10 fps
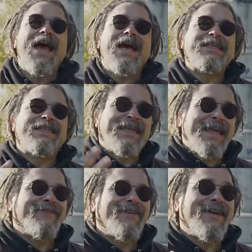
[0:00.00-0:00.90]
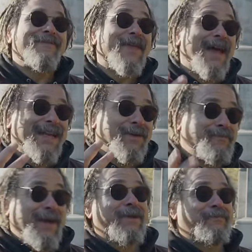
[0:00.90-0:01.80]
and gave it and a
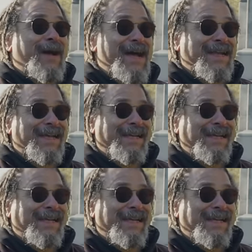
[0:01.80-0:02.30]
big bag of